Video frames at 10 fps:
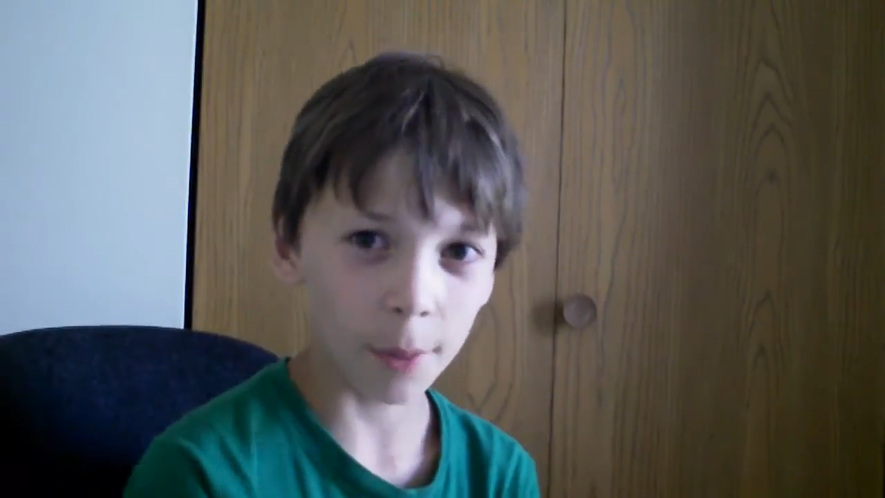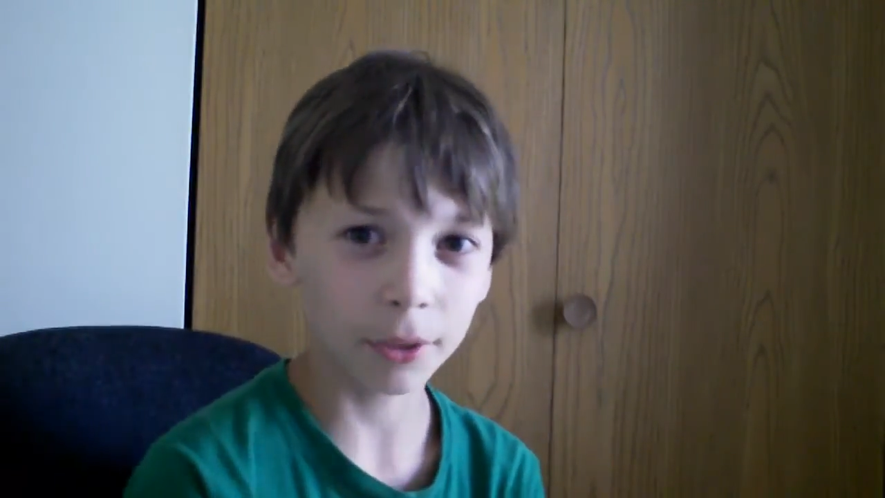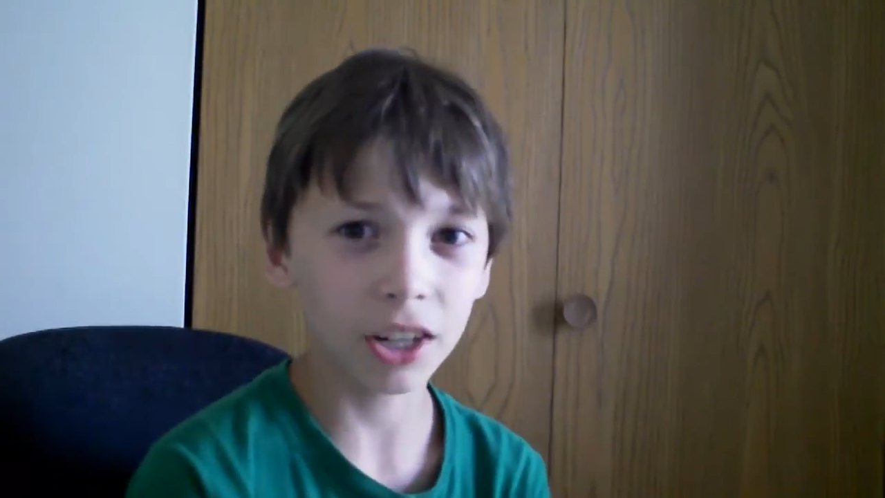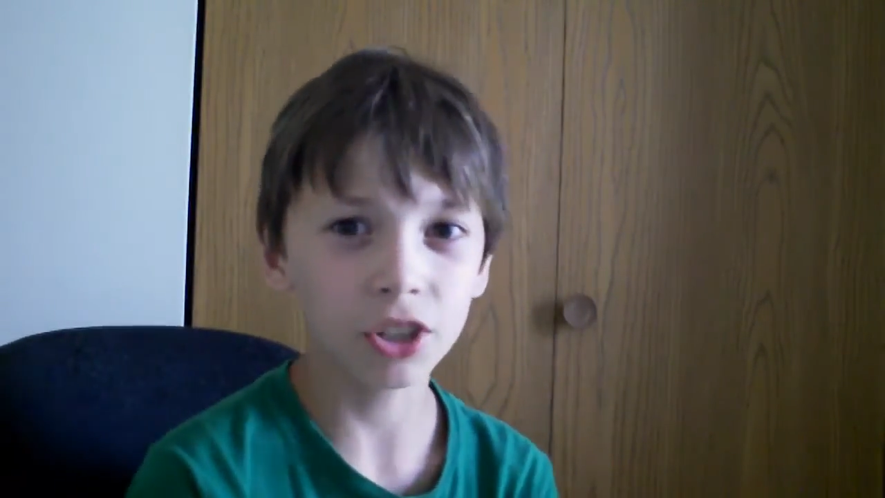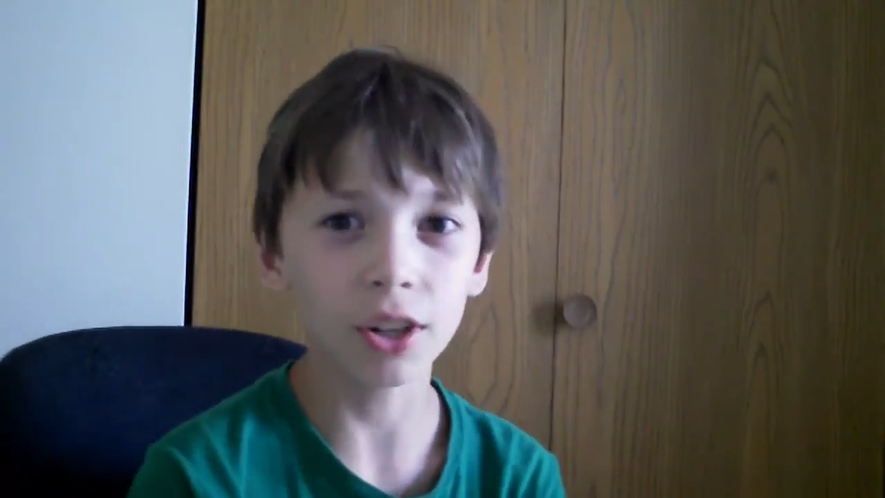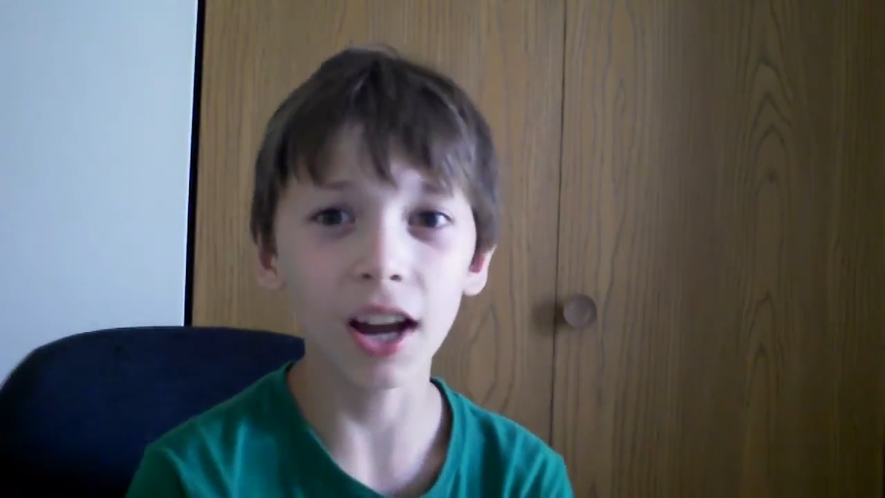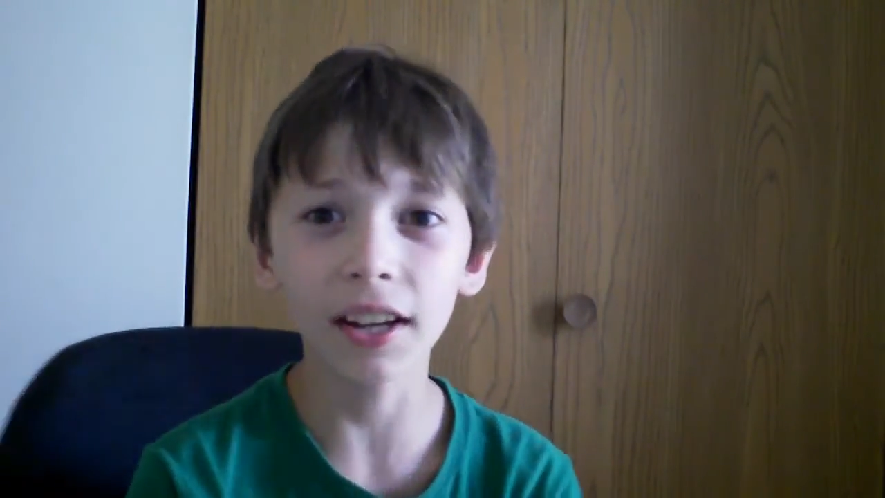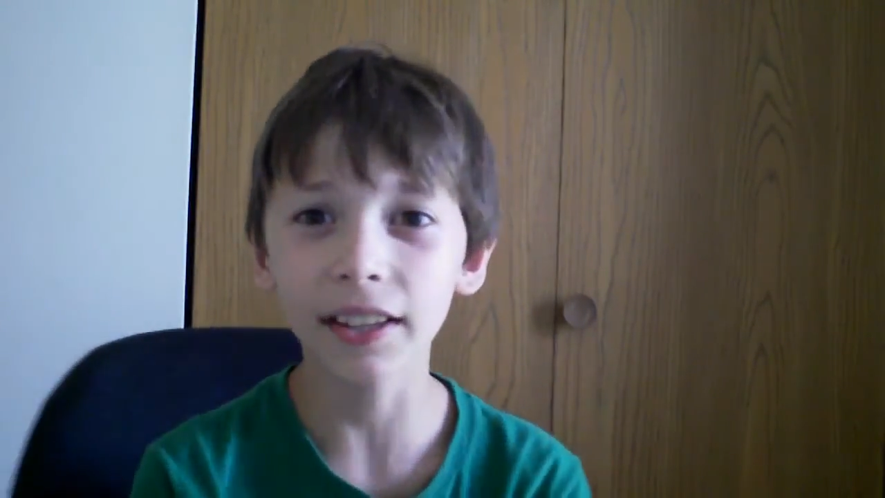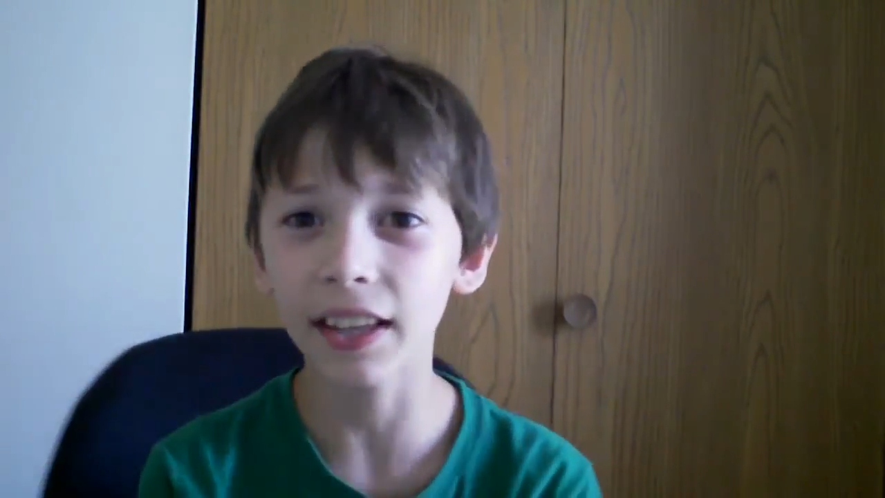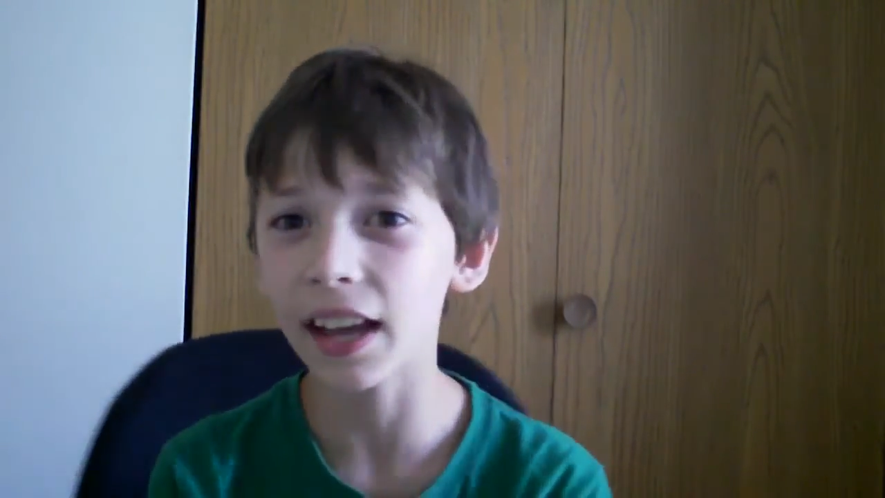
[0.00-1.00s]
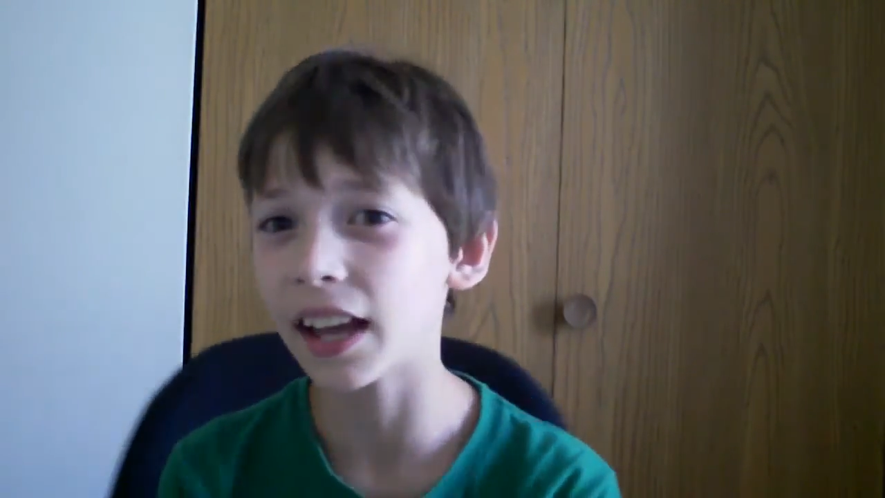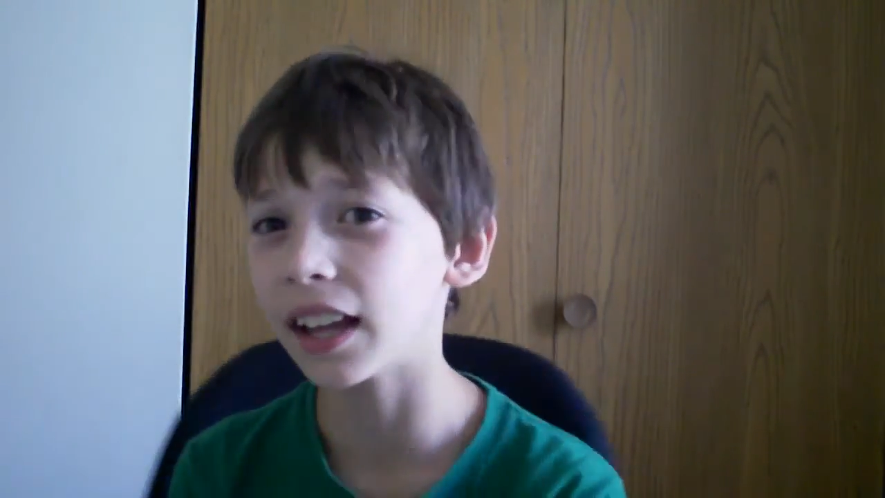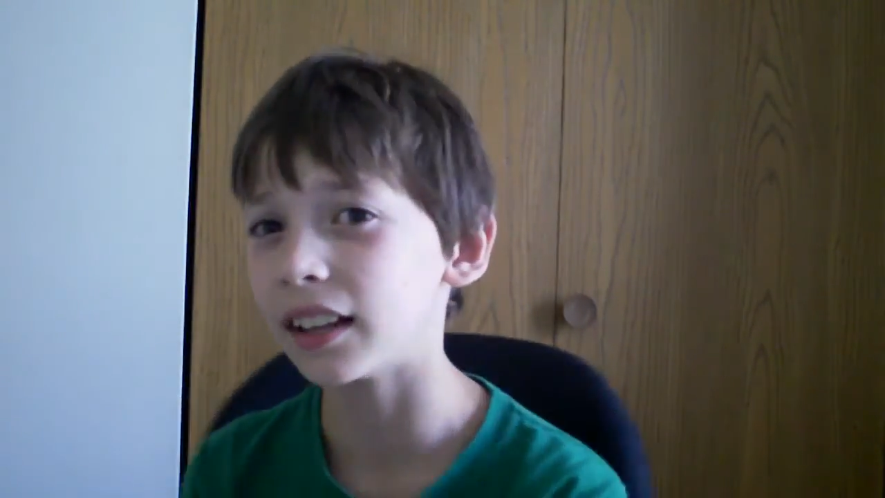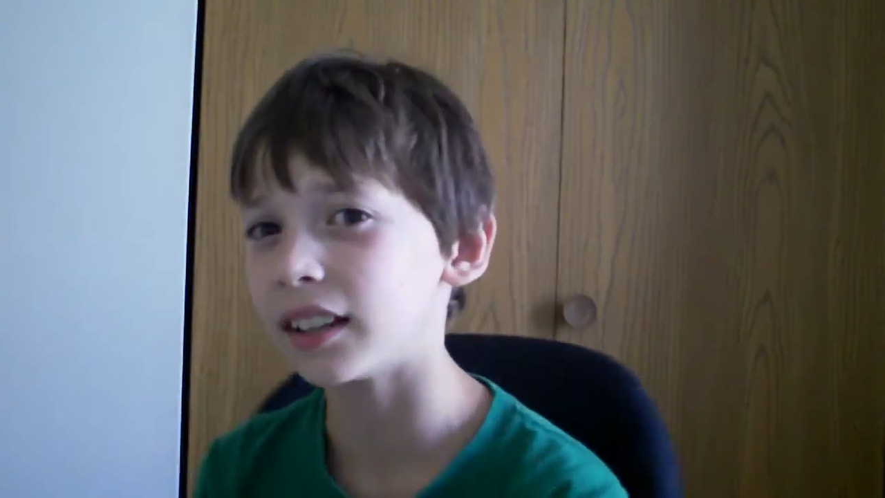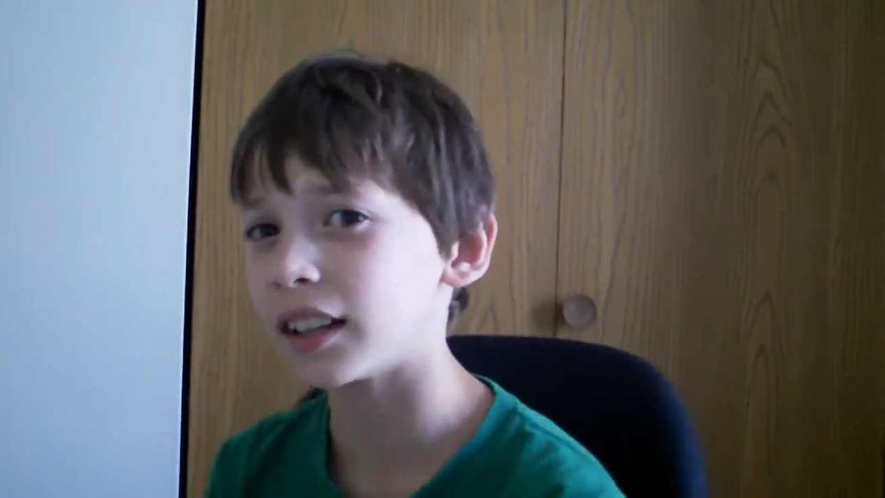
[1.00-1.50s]
I'm going to try to
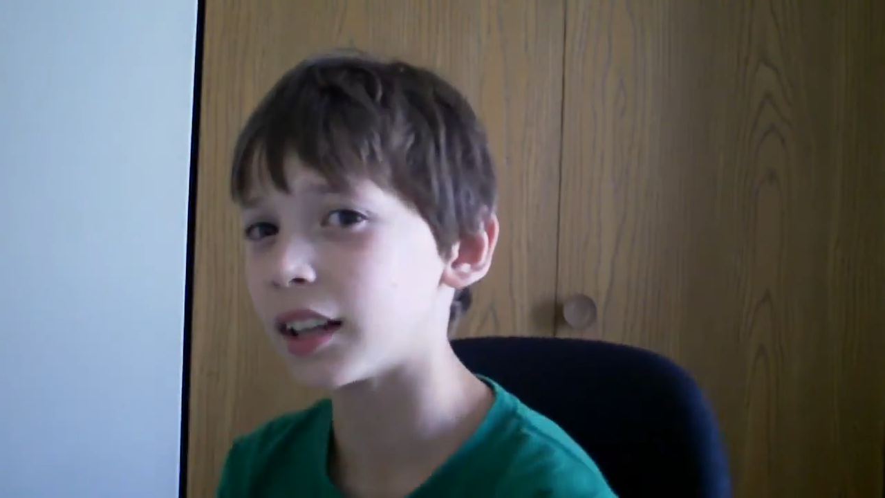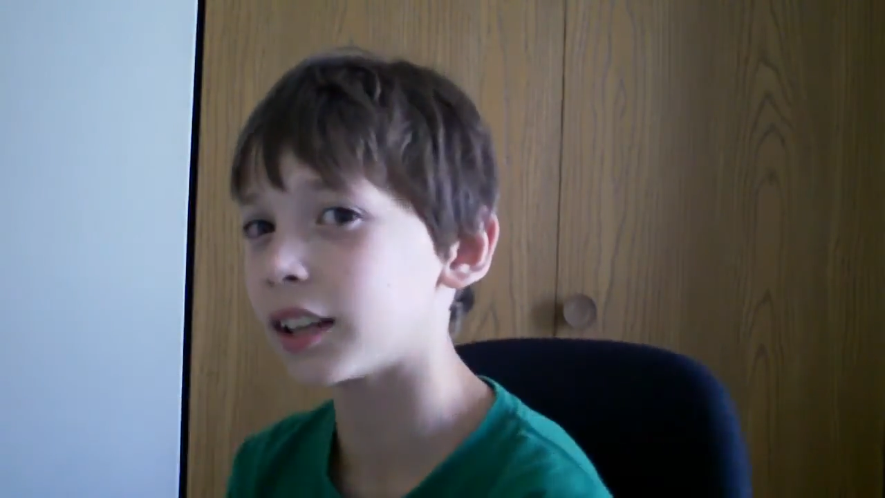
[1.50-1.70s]
get